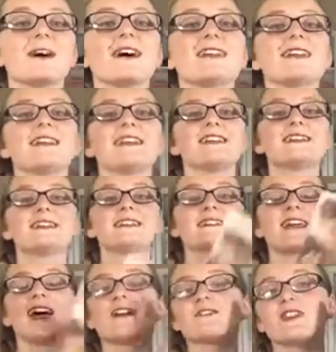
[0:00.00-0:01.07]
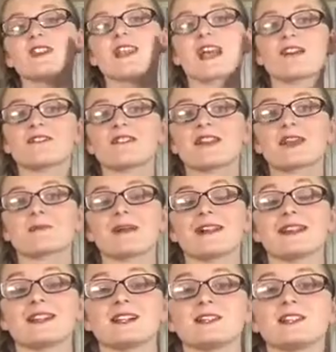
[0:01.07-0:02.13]
one is Everything by
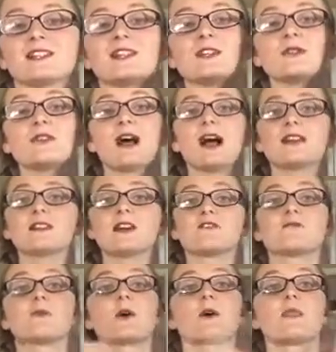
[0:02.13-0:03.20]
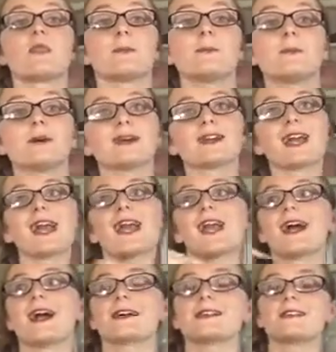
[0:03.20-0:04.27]
Nicola Yoon. I loved both the book
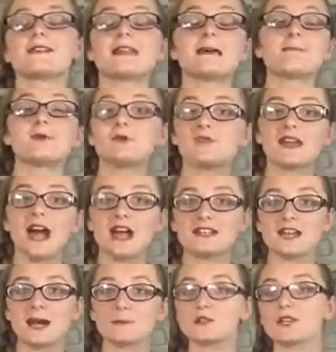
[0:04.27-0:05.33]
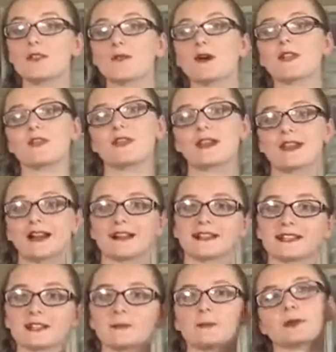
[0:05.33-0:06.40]
and the movie adaptation, though I think I
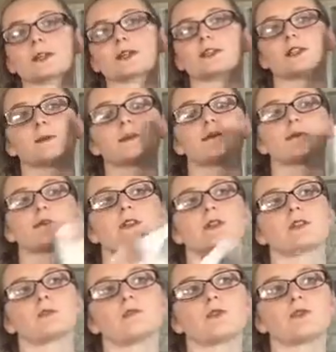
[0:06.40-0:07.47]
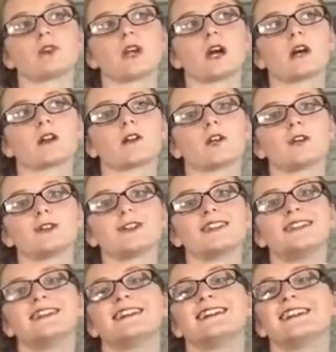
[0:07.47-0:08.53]
like the book a little bit more than the movie. I don't
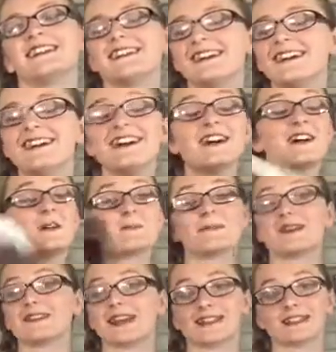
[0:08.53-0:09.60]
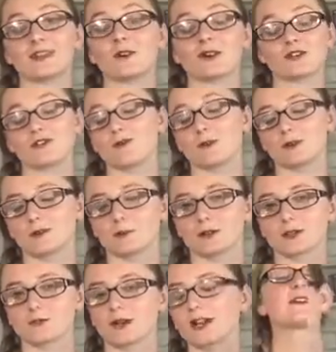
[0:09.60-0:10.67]
know. But that's how it is with most
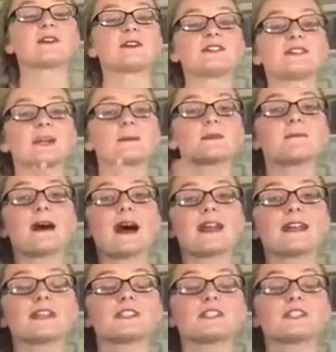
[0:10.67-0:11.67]
books, right? It's about a girl named Maddie,